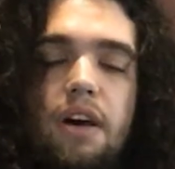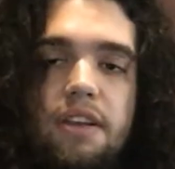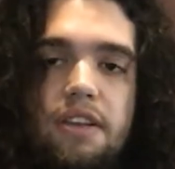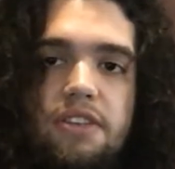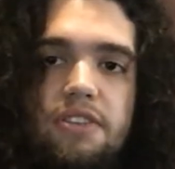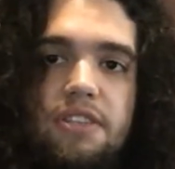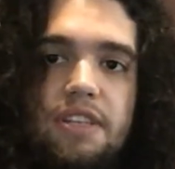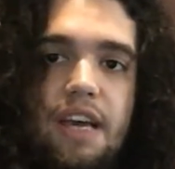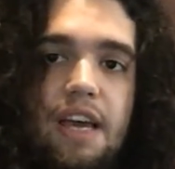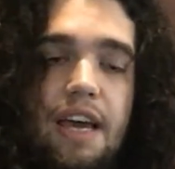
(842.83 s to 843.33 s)

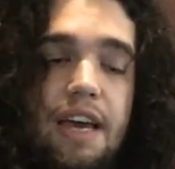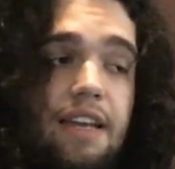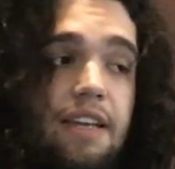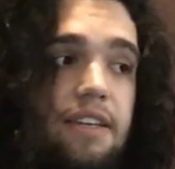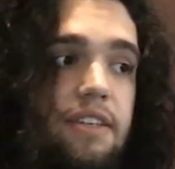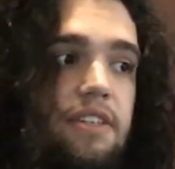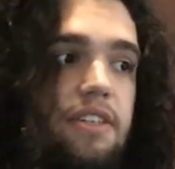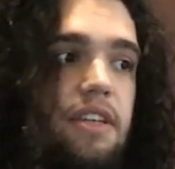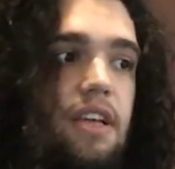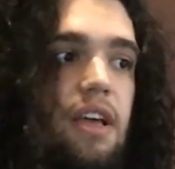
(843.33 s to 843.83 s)

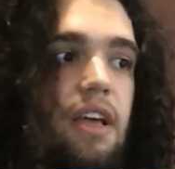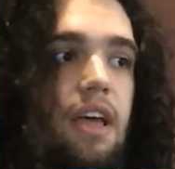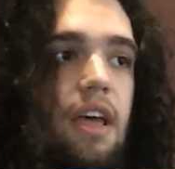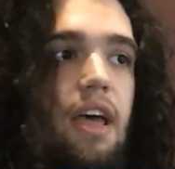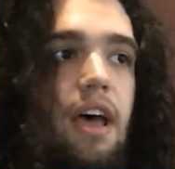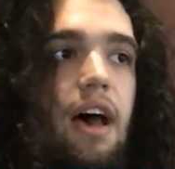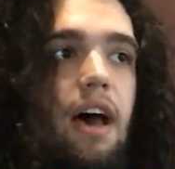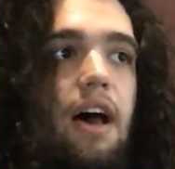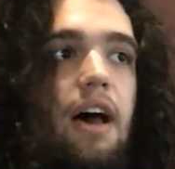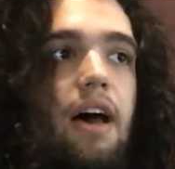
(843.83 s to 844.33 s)
understand
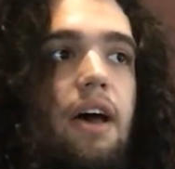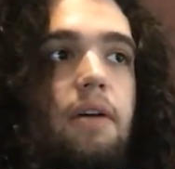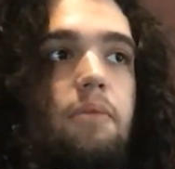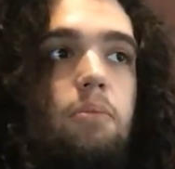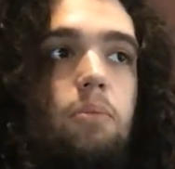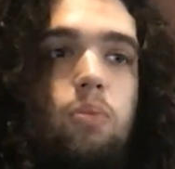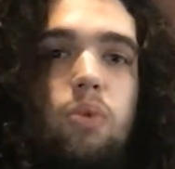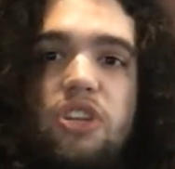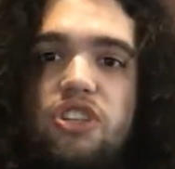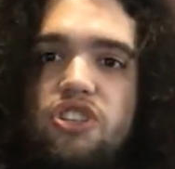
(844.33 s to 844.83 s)

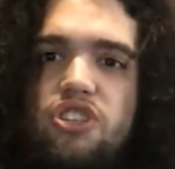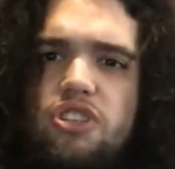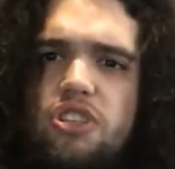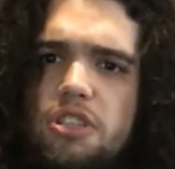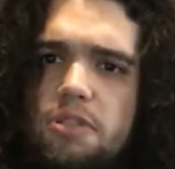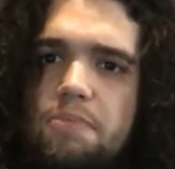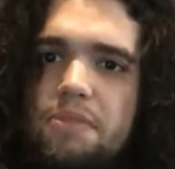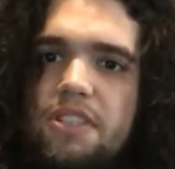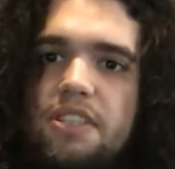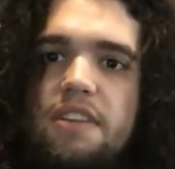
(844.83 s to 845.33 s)
which
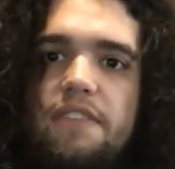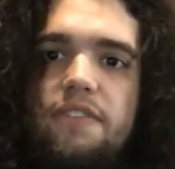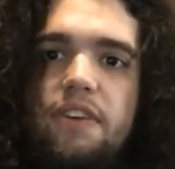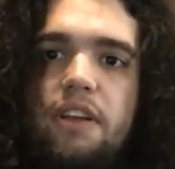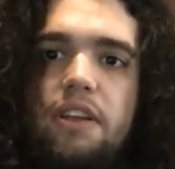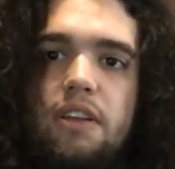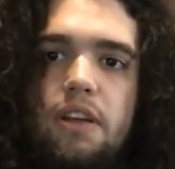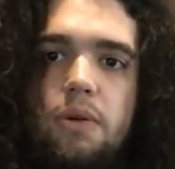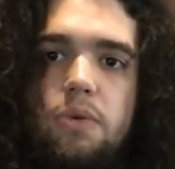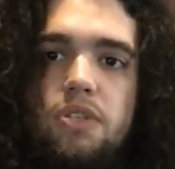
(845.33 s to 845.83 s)
specific
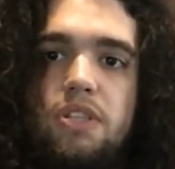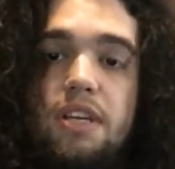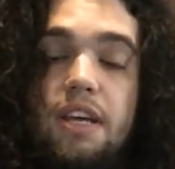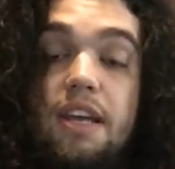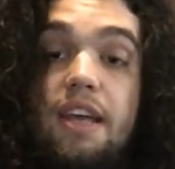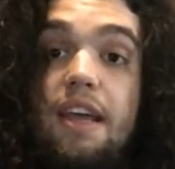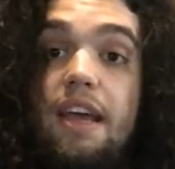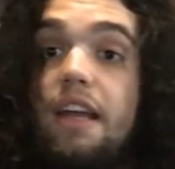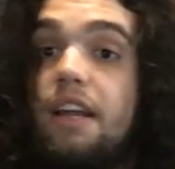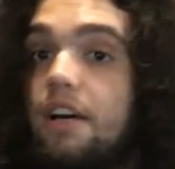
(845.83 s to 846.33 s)
notes to
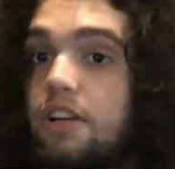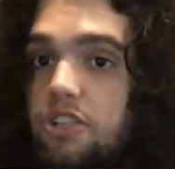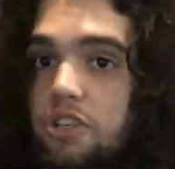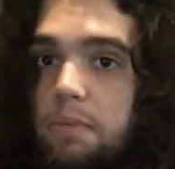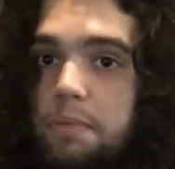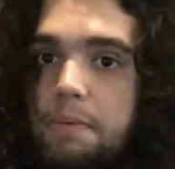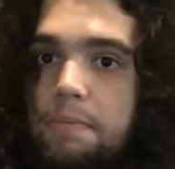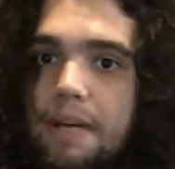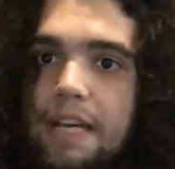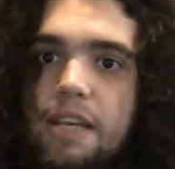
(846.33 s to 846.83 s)
hit, and I shall
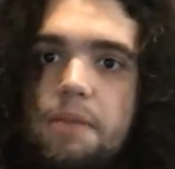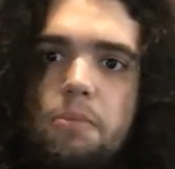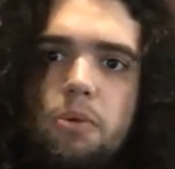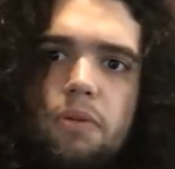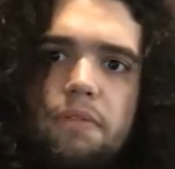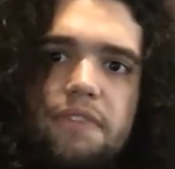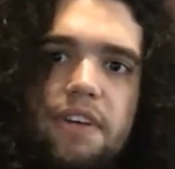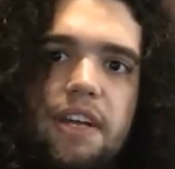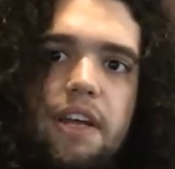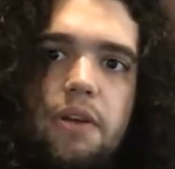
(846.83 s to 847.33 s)
be making
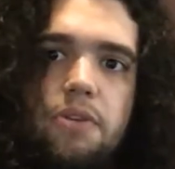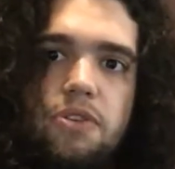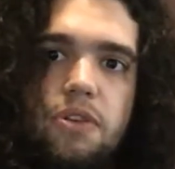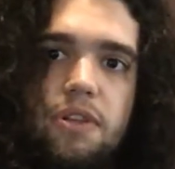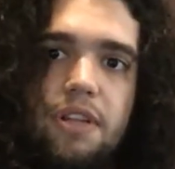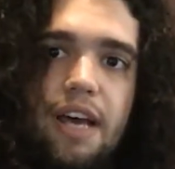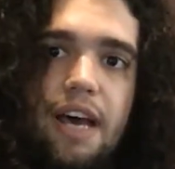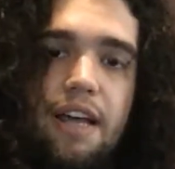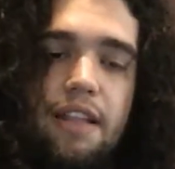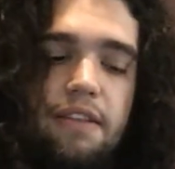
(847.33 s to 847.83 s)
more videos
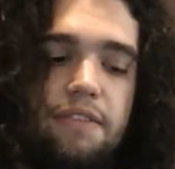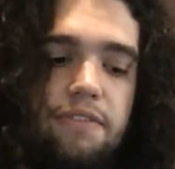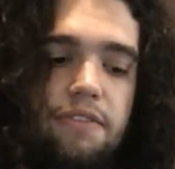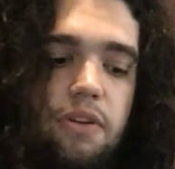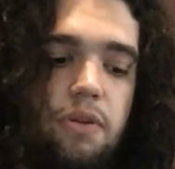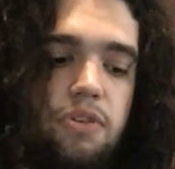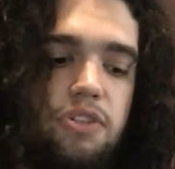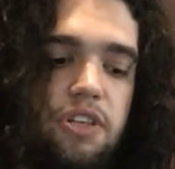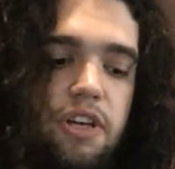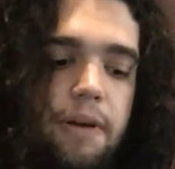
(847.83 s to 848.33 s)
on that in the
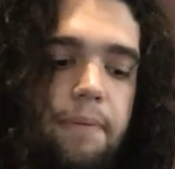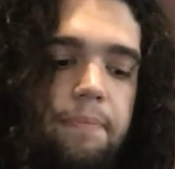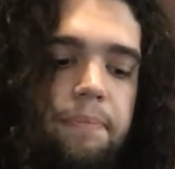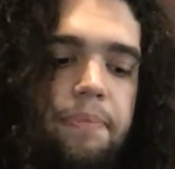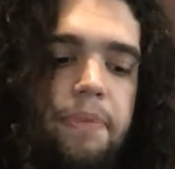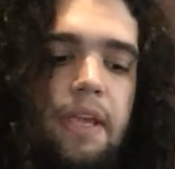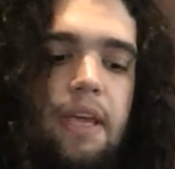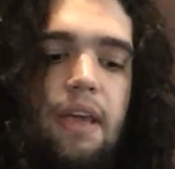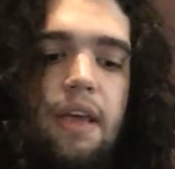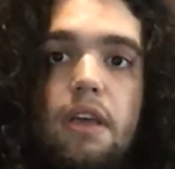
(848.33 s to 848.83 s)
future.
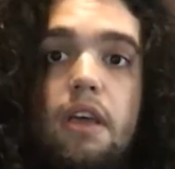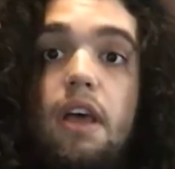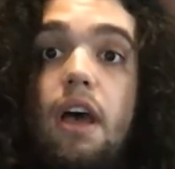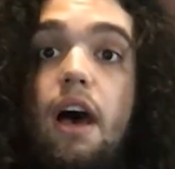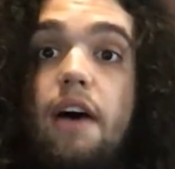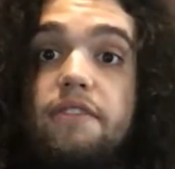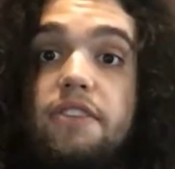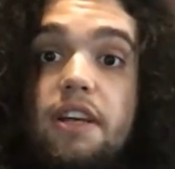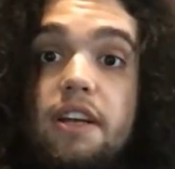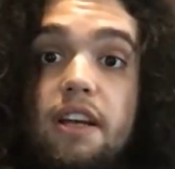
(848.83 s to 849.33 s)

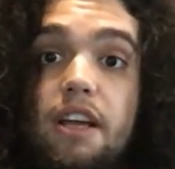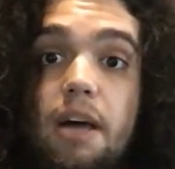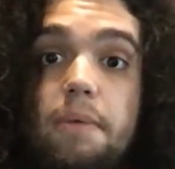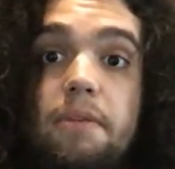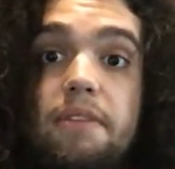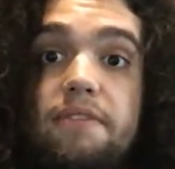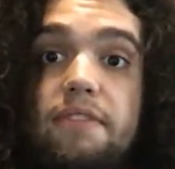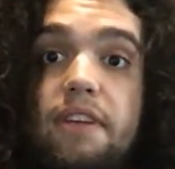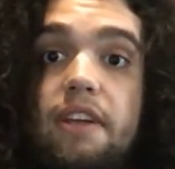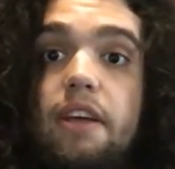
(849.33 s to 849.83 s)
I've done a
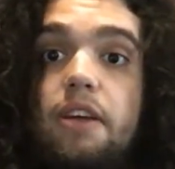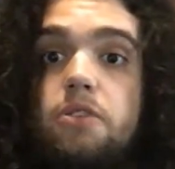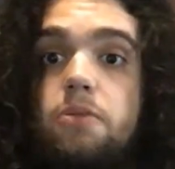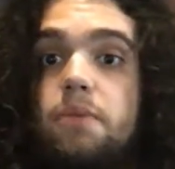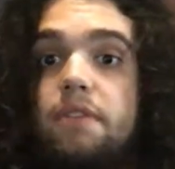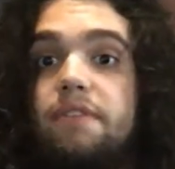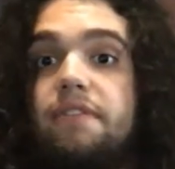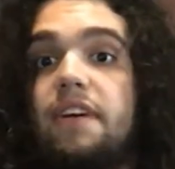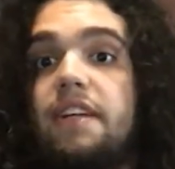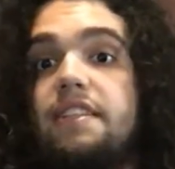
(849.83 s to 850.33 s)
couple of videos
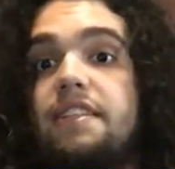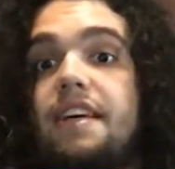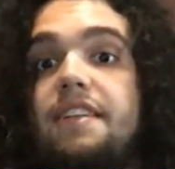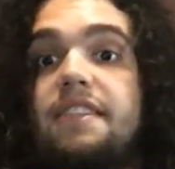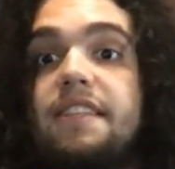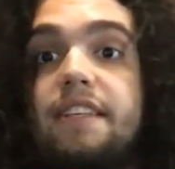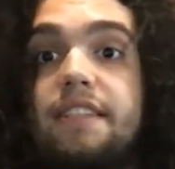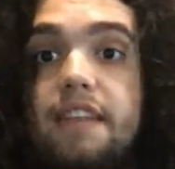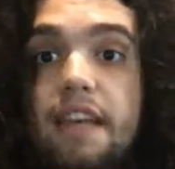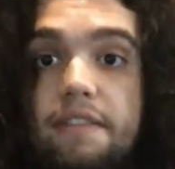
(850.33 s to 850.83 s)
with the
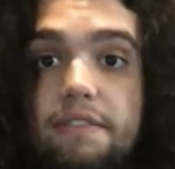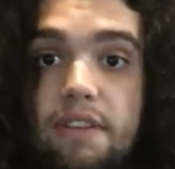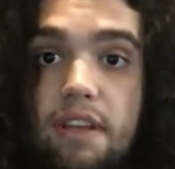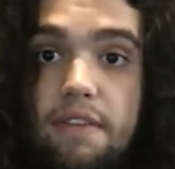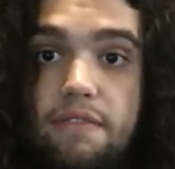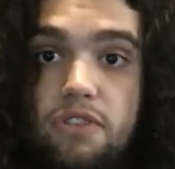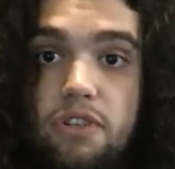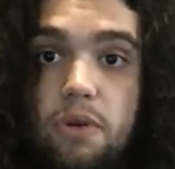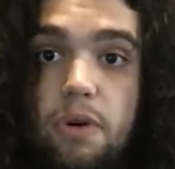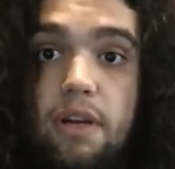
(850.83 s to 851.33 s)
fantastic Dave
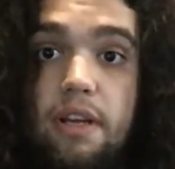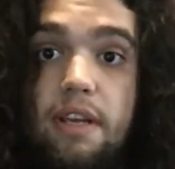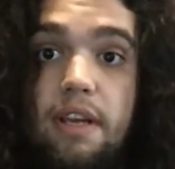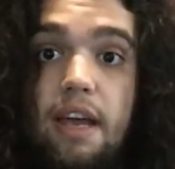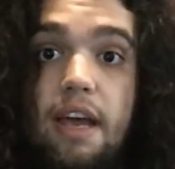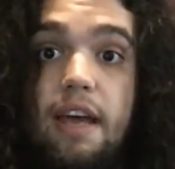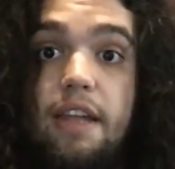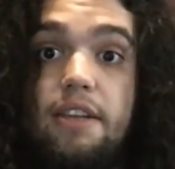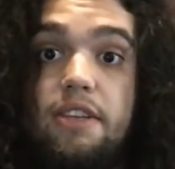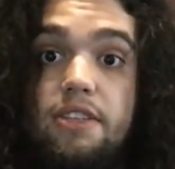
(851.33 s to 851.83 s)
Lovejoy,
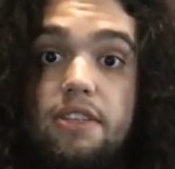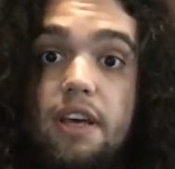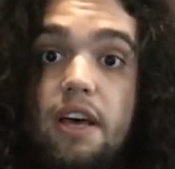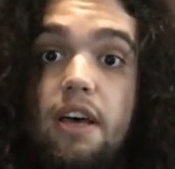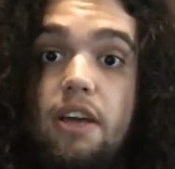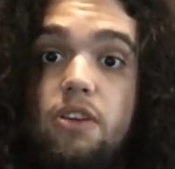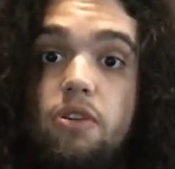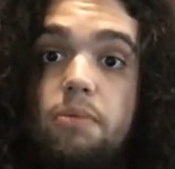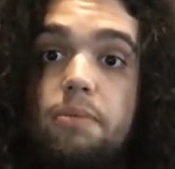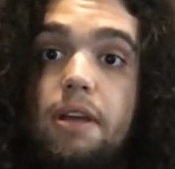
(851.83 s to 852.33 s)
and
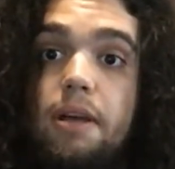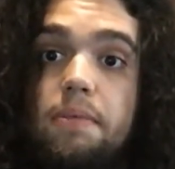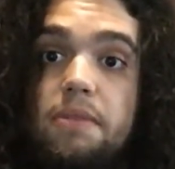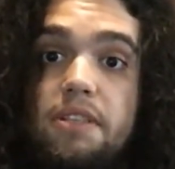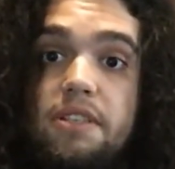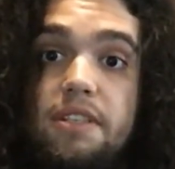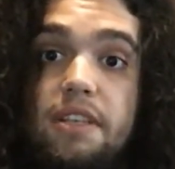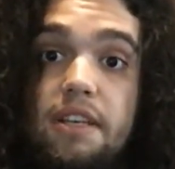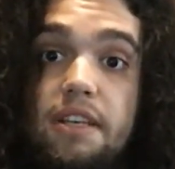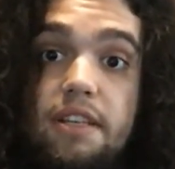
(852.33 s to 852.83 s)
you'll be able to
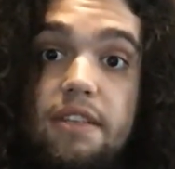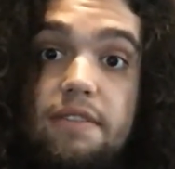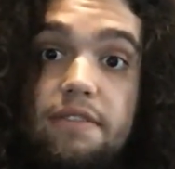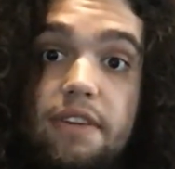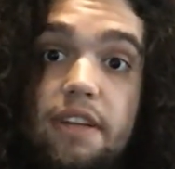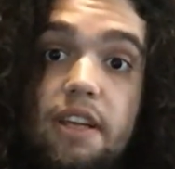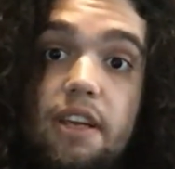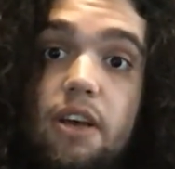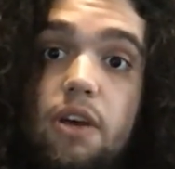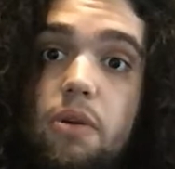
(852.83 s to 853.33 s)
see the
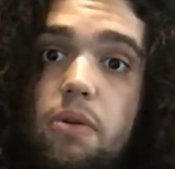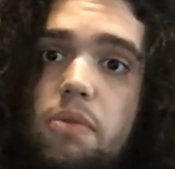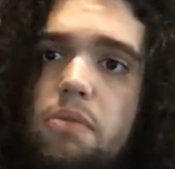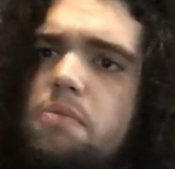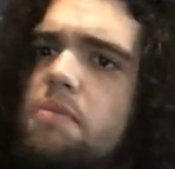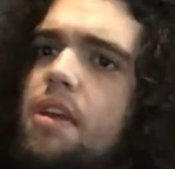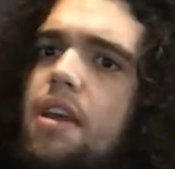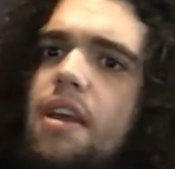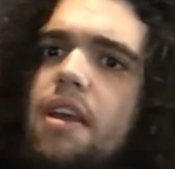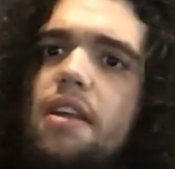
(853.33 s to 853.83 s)
video
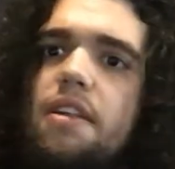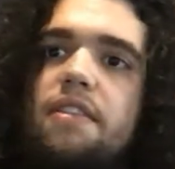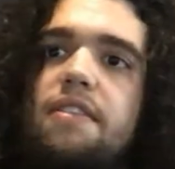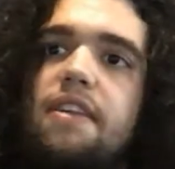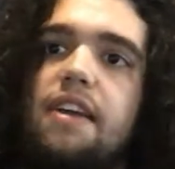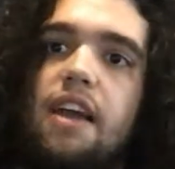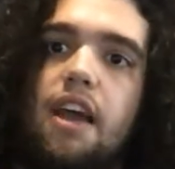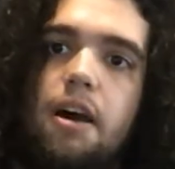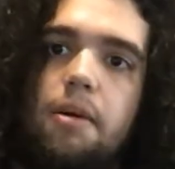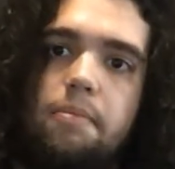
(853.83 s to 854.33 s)

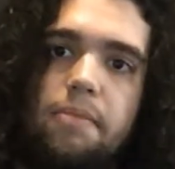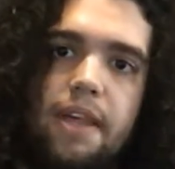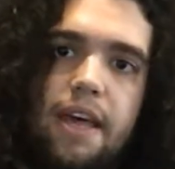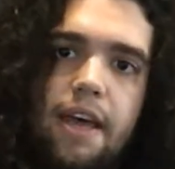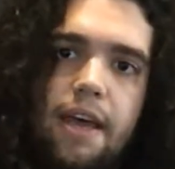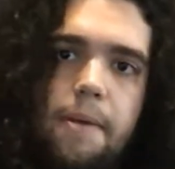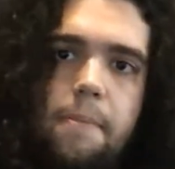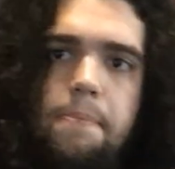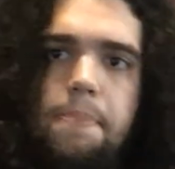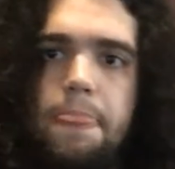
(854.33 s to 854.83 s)
thing up
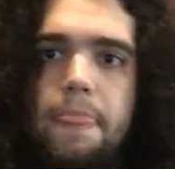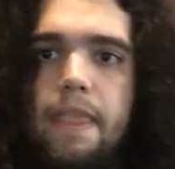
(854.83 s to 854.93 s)
there.